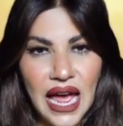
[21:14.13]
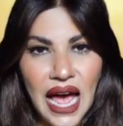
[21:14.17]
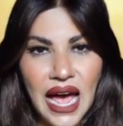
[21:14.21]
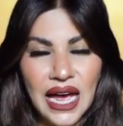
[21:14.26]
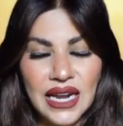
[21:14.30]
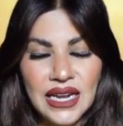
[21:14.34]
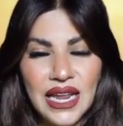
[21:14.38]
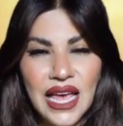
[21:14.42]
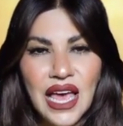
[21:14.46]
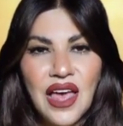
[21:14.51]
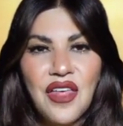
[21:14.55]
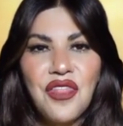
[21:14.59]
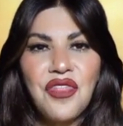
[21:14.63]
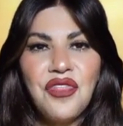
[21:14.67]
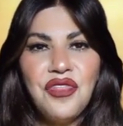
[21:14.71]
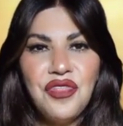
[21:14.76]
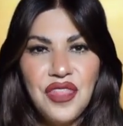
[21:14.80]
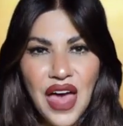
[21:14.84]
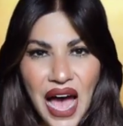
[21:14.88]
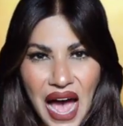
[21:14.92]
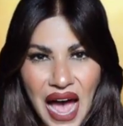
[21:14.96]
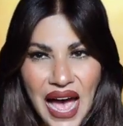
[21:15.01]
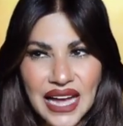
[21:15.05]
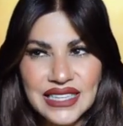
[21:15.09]
And
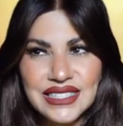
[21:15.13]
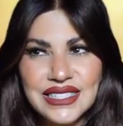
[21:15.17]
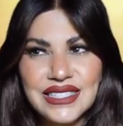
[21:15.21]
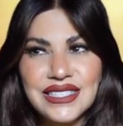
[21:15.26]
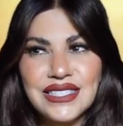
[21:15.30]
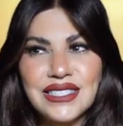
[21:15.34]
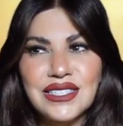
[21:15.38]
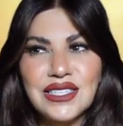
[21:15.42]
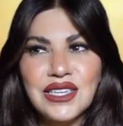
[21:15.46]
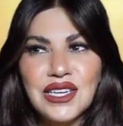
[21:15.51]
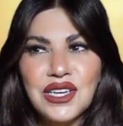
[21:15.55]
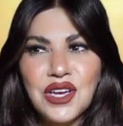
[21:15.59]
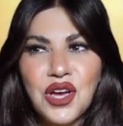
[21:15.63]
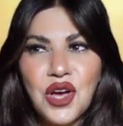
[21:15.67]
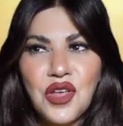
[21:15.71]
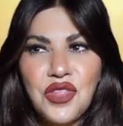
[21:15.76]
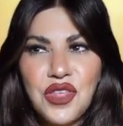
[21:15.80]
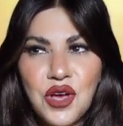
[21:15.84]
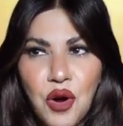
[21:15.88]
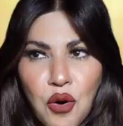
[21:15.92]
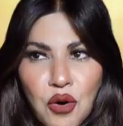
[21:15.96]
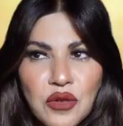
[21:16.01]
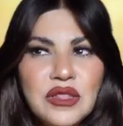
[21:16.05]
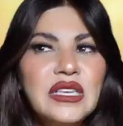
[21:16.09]
that's
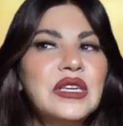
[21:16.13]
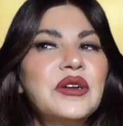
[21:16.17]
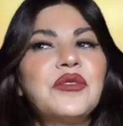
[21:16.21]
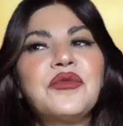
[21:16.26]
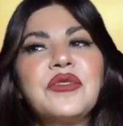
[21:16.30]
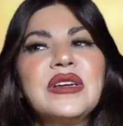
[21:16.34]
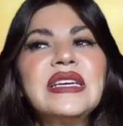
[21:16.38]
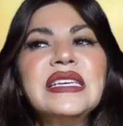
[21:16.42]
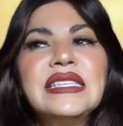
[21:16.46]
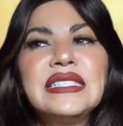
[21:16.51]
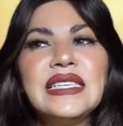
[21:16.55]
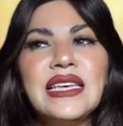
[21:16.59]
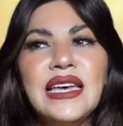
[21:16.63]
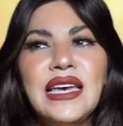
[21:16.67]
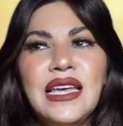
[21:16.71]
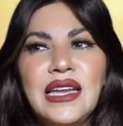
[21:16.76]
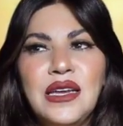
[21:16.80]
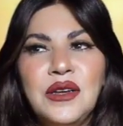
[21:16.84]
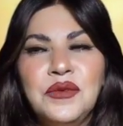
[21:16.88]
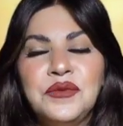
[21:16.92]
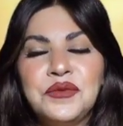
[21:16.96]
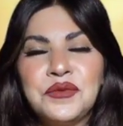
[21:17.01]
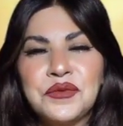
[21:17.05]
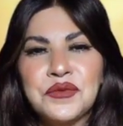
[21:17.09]
the only
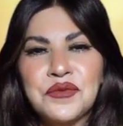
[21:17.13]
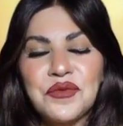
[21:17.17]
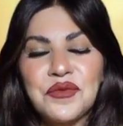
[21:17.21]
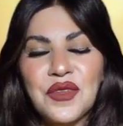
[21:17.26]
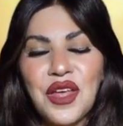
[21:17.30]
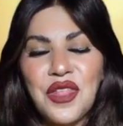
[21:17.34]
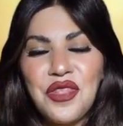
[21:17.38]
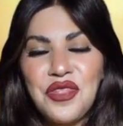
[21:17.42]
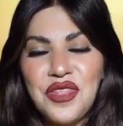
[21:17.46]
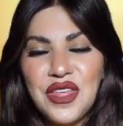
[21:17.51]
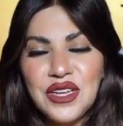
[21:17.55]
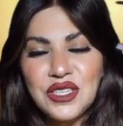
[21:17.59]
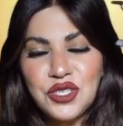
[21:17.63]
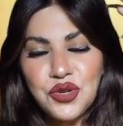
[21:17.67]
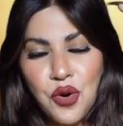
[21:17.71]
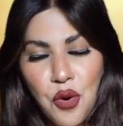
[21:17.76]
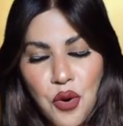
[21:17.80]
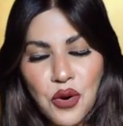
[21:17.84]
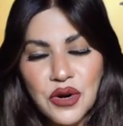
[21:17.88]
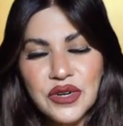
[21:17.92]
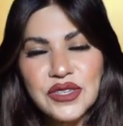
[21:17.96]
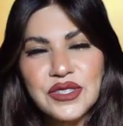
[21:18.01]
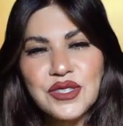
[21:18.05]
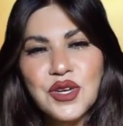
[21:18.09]
reason the
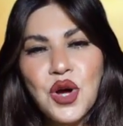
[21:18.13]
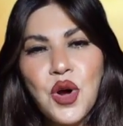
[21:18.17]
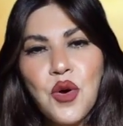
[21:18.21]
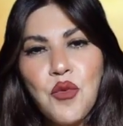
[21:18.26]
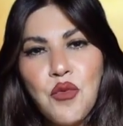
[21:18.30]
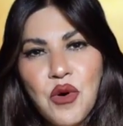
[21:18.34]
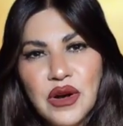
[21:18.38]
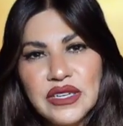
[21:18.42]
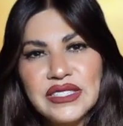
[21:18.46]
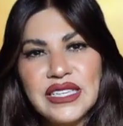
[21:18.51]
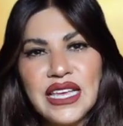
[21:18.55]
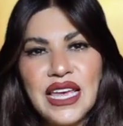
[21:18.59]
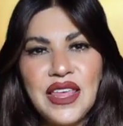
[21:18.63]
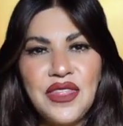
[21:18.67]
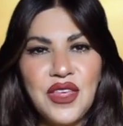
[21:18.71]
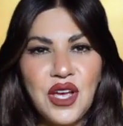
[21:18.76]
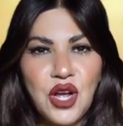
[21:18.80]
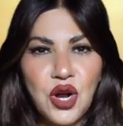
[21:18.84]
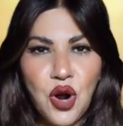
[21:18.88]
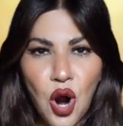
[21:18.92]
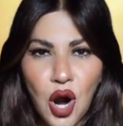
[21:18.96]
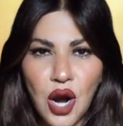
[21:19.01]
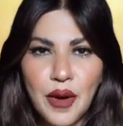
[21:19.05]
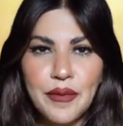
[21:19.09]
torso was in the
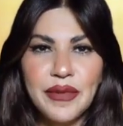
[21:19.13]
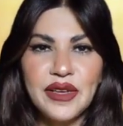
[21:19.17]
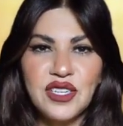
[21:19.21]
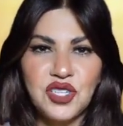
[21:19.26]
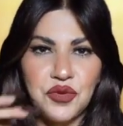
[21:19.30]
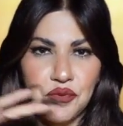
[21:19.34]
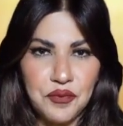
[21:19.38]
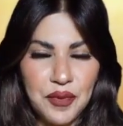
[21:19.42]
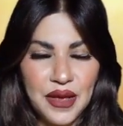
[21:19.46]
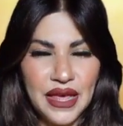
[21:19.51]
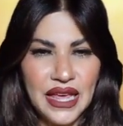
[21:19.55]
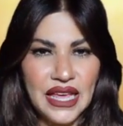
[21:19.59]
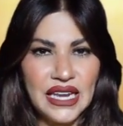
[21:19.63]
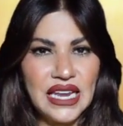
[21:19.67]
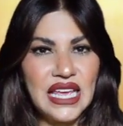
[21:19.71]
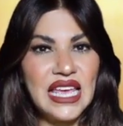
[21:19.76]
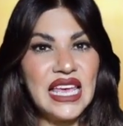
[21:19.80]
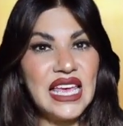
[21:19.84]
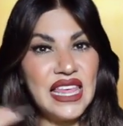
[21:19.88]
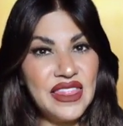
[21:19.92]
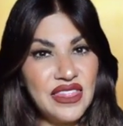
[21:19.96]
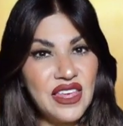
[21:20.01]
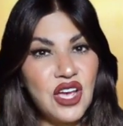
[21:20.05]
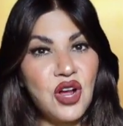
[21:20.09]
garbage bin
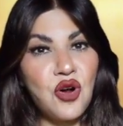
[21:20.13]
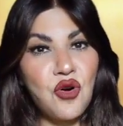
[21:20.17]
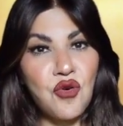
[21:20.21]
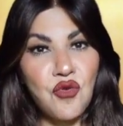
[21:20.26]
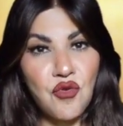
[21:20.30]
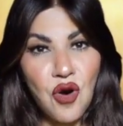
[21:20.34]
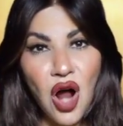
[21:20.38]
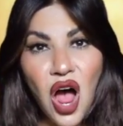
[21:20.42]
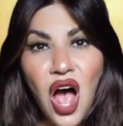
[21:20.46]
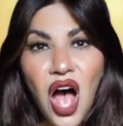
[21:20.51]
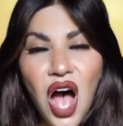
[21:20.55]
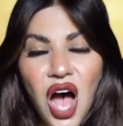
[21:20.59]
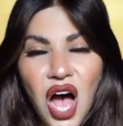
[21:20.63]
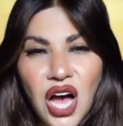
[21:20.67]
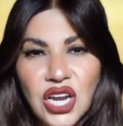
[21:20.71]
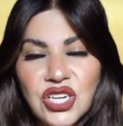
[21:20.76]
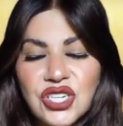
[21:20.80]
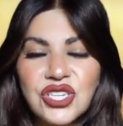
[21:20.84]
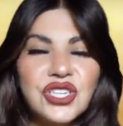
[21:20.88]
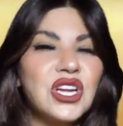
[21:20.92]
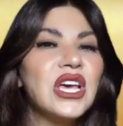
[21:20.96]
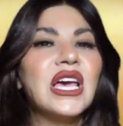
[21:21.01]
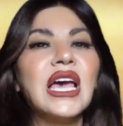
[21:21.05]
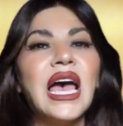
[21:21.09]
in the
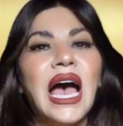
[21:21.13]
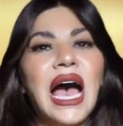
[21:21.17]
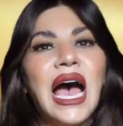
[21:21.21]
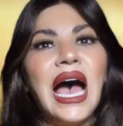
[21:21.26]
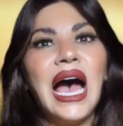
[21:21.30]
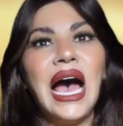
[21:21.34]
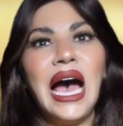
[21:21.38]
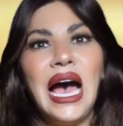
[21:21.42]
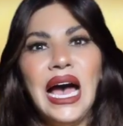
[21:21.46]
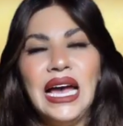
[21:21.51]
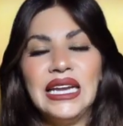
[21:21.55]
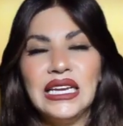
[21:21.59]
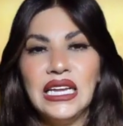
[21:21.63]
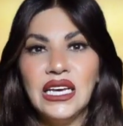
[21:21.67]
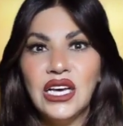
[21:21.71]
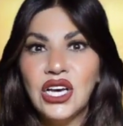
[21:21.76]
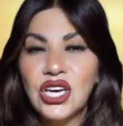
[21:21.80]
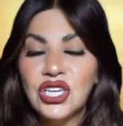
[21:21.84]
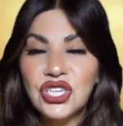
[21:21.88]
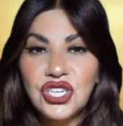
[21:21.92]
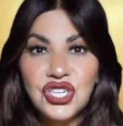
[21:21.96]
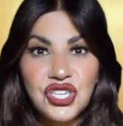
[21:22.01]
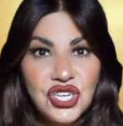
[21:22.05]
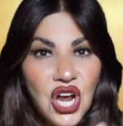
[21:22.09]
garage, and
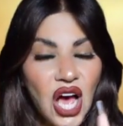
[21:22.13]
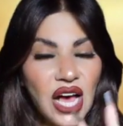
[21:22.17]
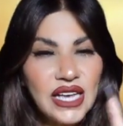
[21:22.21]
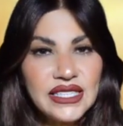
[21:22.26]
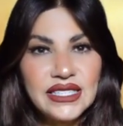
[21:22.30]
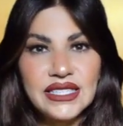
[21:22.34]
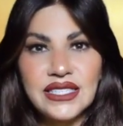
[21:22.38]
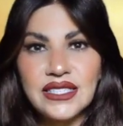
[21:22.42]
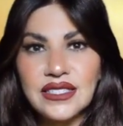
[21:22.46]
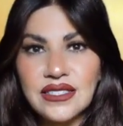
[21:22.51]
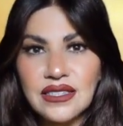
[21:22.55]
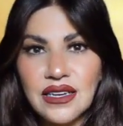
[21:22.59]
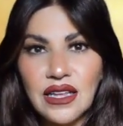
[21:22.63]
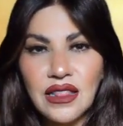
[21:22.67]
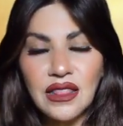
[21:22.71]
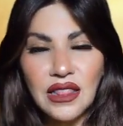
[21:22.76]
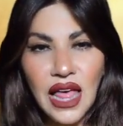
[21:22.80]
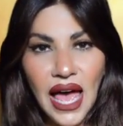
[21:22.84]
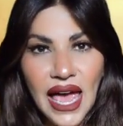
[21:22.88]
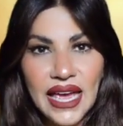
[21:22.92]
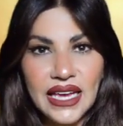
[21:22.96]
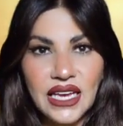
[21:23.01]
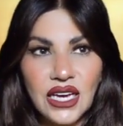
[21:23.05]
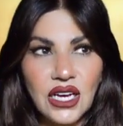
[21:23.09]
just
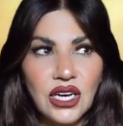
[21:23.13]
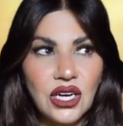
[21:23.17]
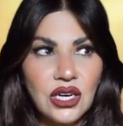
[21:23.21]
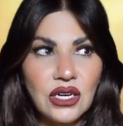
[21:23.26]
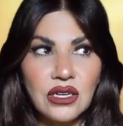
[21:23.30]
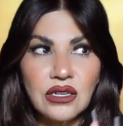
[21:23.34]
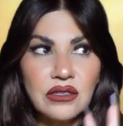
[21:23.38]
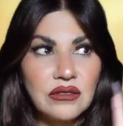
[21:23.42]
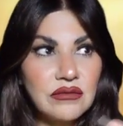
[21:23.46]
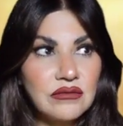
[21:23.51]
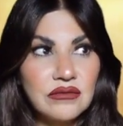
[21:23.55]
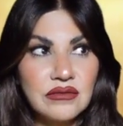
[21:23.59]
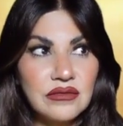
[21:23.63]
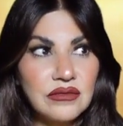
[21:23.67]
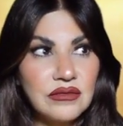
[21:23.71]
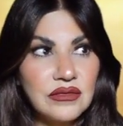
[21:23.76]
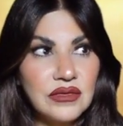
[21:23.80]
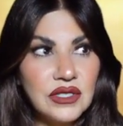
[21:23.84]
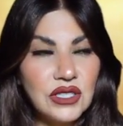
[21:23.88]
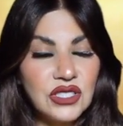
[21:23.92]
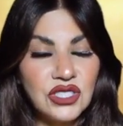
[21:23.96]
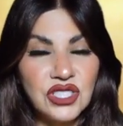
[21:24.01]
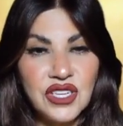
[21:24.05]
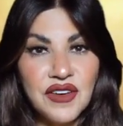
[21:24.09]
like
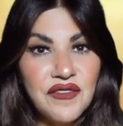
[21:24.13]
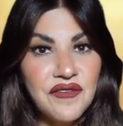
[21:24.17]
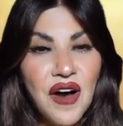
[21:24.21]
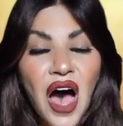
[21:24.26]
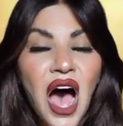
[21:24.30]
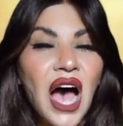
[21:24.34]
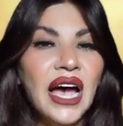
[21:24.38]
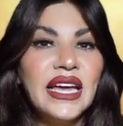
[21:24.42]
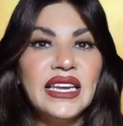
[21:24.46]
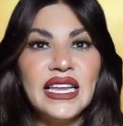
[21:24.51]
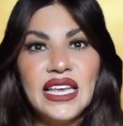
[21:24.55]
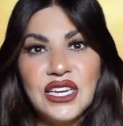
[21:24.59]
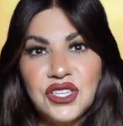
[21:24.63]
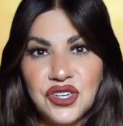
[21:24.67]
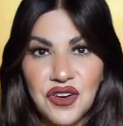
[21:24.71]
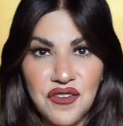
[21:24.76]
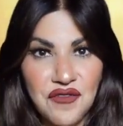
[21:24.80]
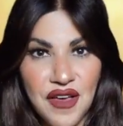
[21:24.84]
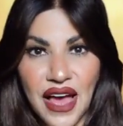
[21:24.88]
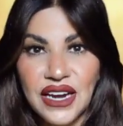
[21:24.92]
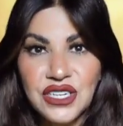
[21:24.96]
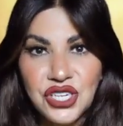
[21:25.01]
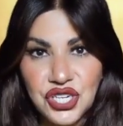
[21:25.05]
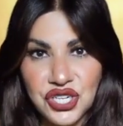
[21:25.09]
divine
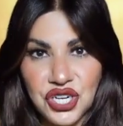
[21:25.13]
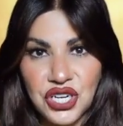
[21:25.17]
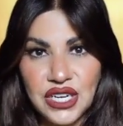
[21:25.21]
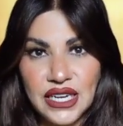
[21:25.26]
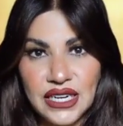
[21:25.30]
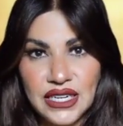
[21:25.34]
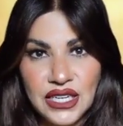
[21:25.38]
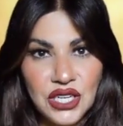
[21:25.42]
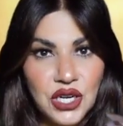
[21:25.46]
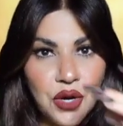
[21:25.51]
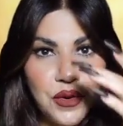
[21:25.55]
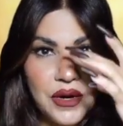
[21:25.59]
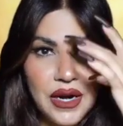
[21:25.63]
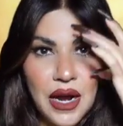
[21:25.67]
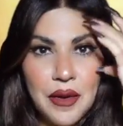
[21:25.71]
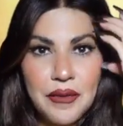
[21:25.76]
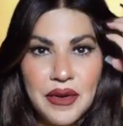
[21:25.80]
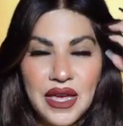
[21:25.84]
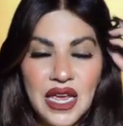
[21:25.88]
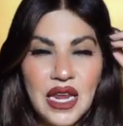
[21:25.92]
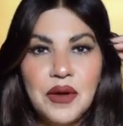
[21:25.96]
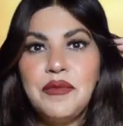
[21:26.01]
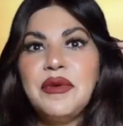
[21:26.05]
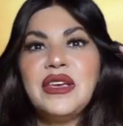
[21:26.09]
intervention, you know what I mean?